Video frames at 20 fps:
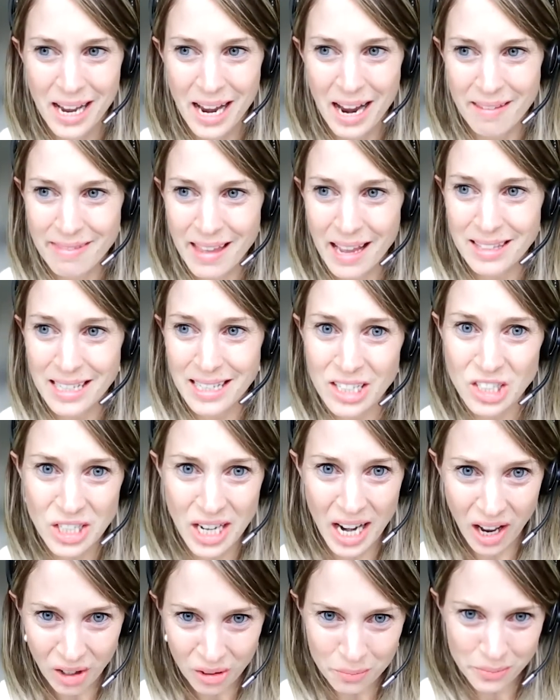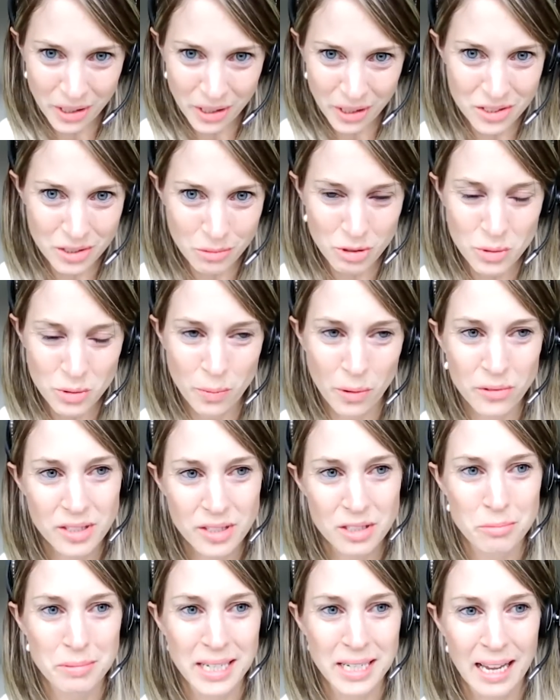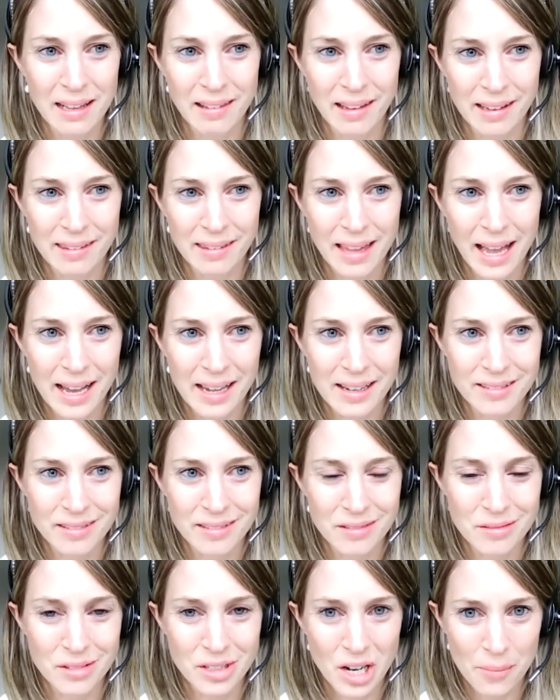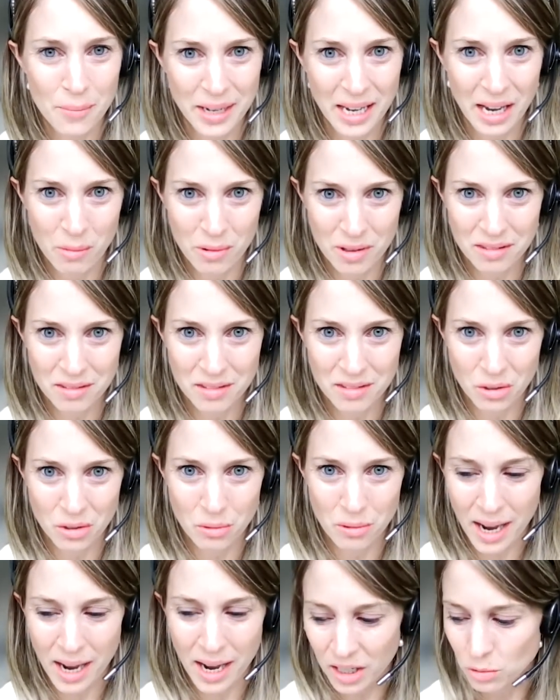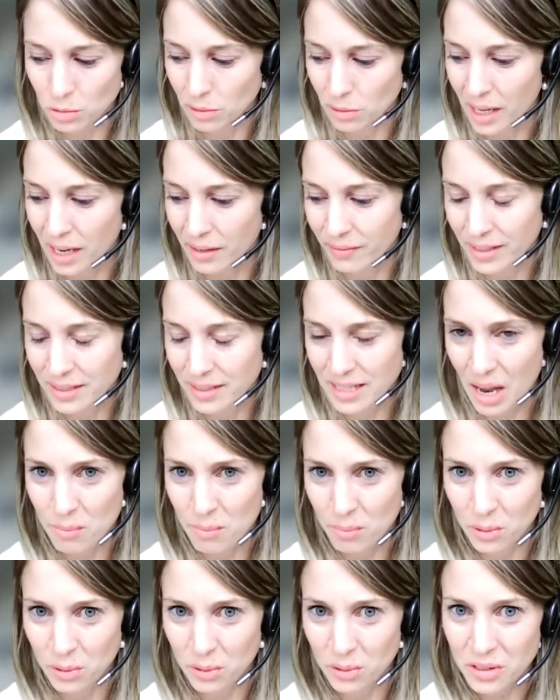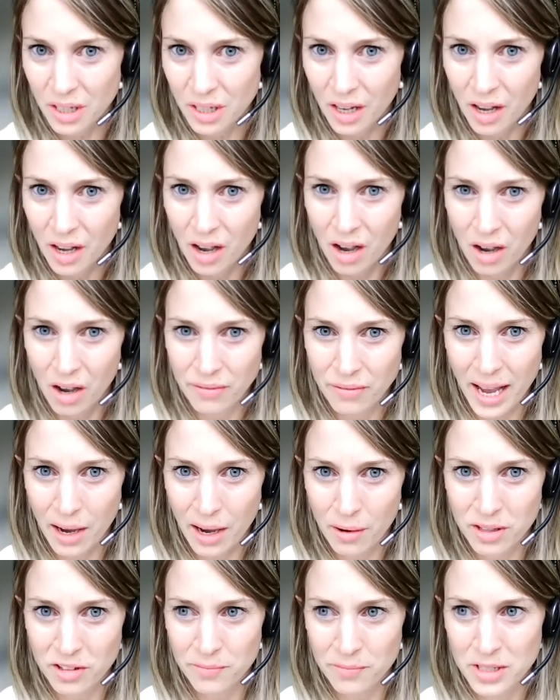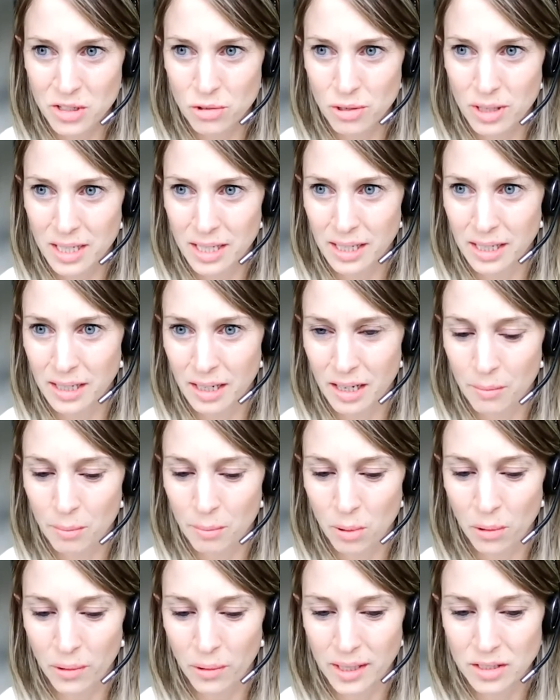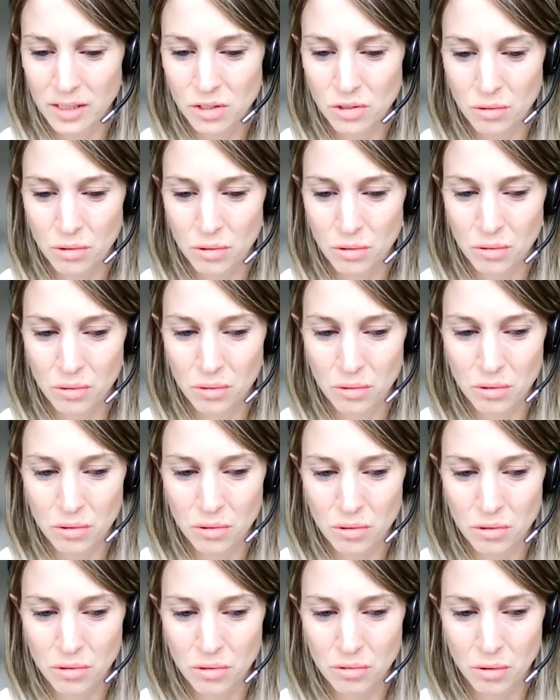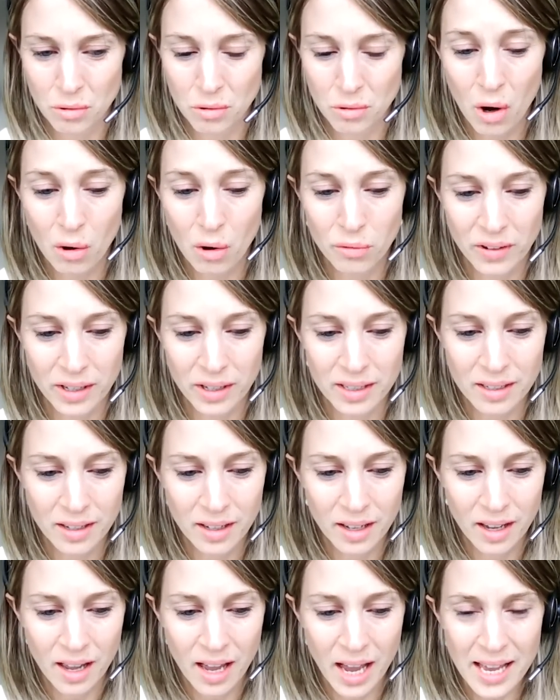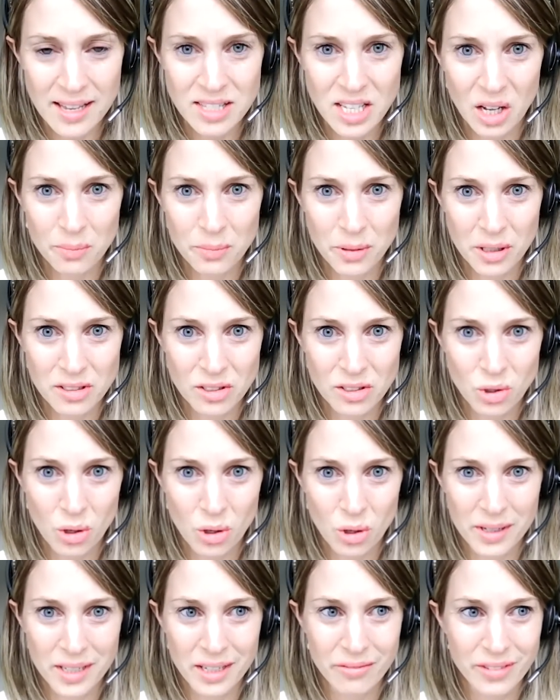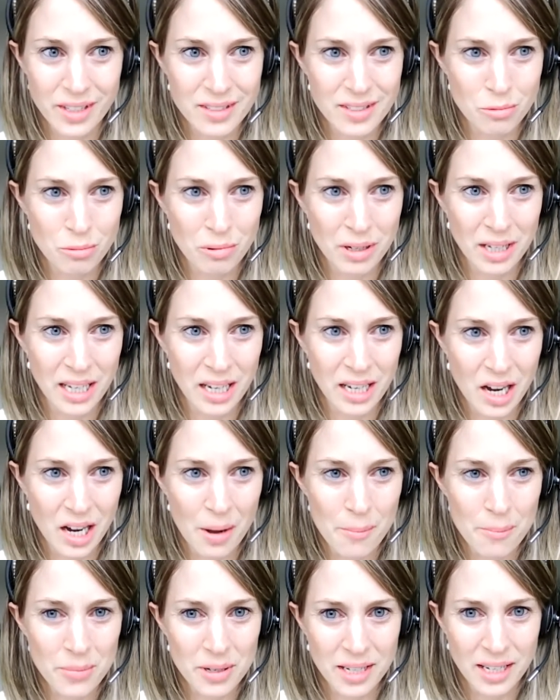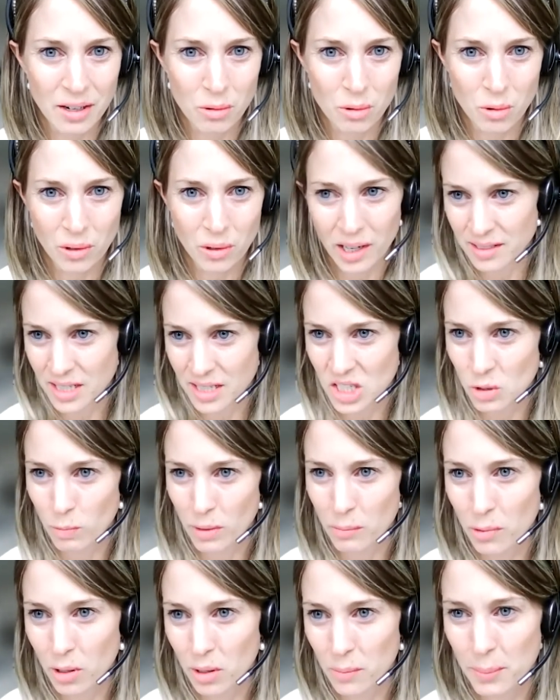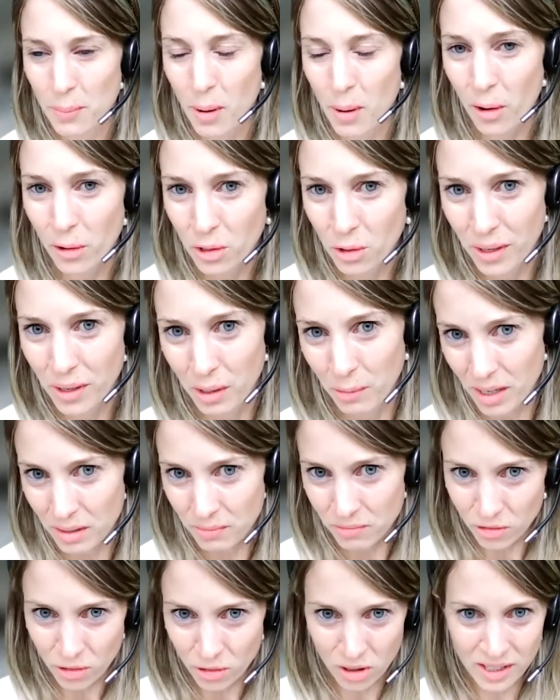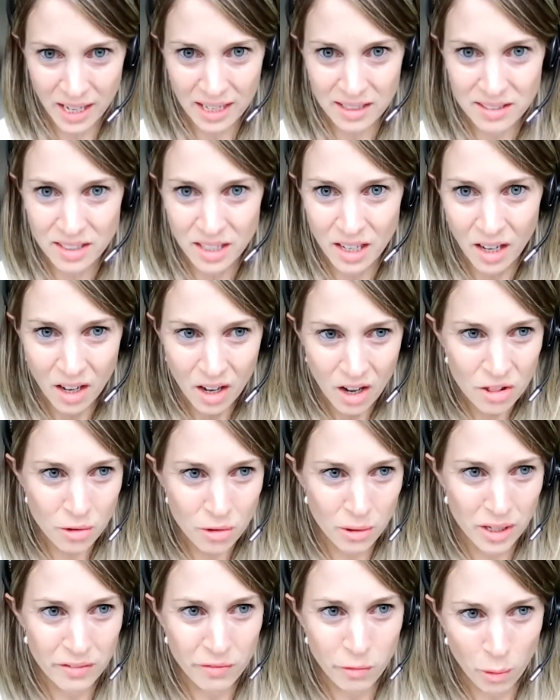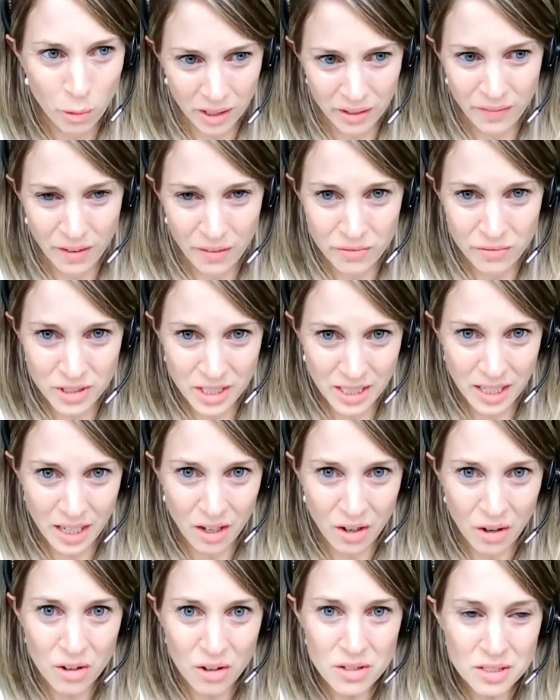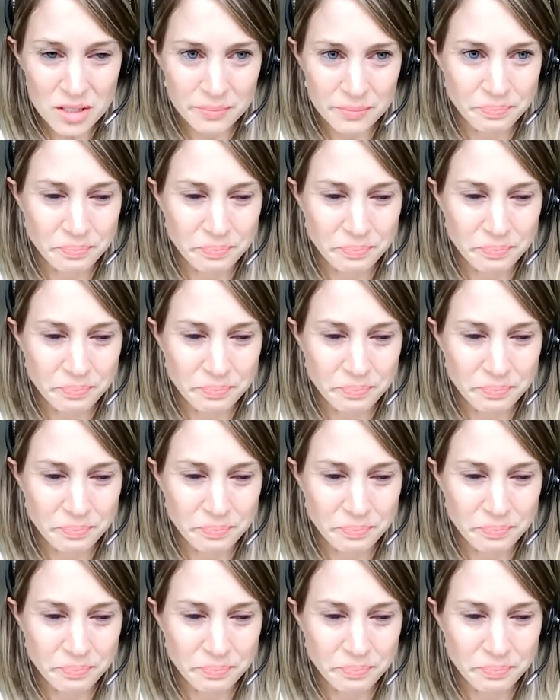And that's actually helped us, the responses we get like that, and coming out with actual live examples of how they've been treating employees through COVID has helped us determine if this is really a company or an organization we want to be partnering with for the next 30, 40, 50 years.